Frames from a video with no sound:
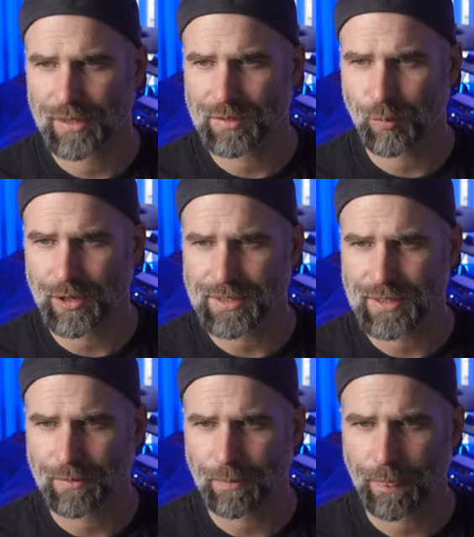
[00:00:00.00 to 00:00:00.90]
Let's
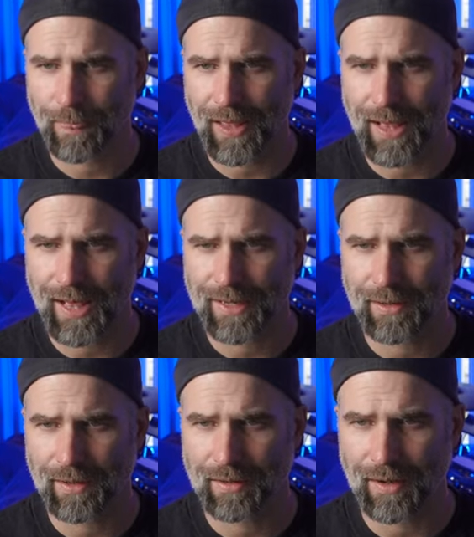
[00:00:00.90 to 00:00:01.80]
press
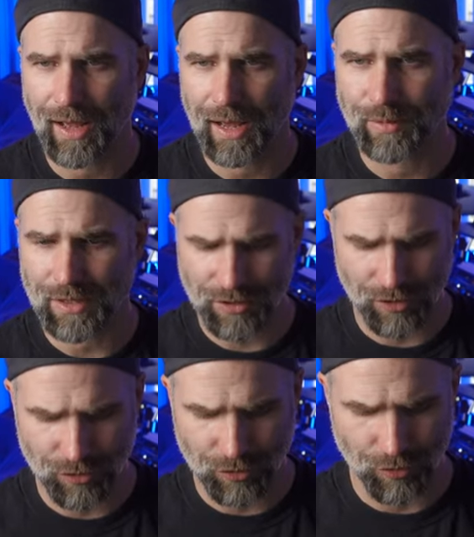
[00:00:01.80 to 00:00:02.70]
add, and I'm just
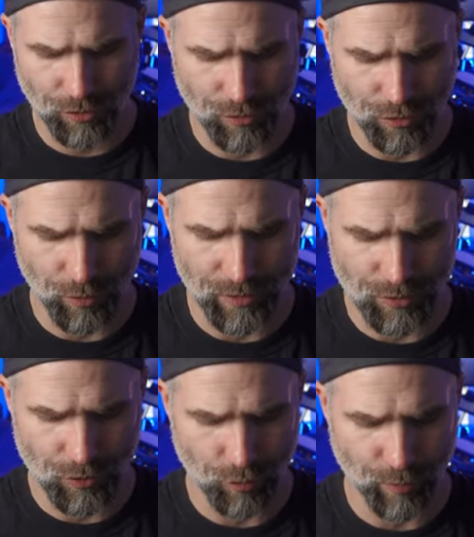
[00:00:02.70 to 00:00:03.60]
gonna do this
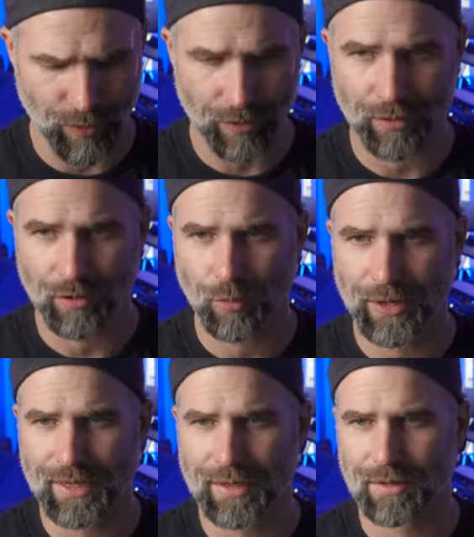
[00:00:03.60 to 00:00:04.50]
super
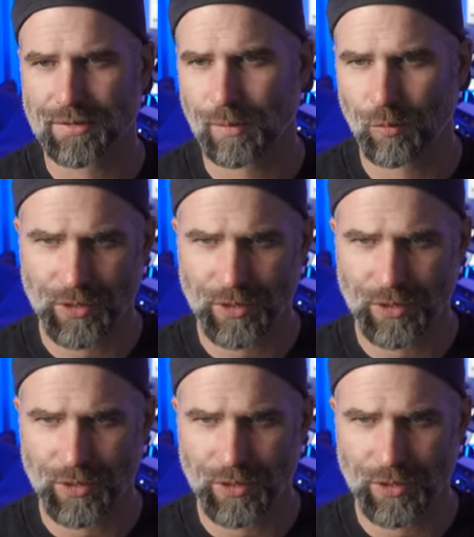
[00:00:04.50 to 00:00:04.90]
quick. Some